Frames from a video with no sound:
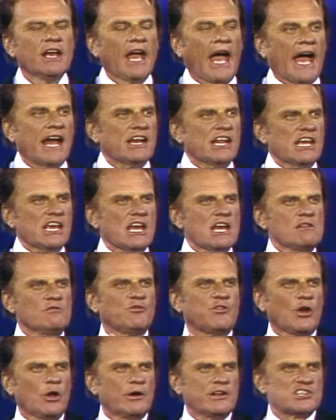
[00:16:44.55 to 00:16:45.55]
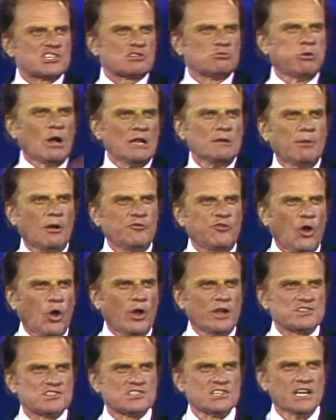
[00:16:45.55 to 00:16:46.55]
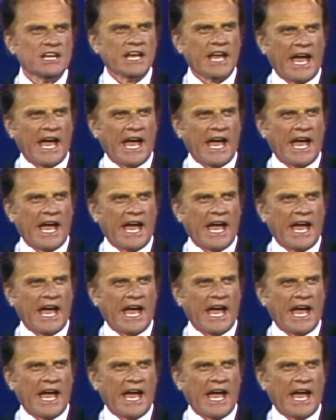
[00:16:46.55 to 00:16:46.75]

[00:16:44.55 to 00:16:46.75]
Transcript: and he influenced Wilberforce,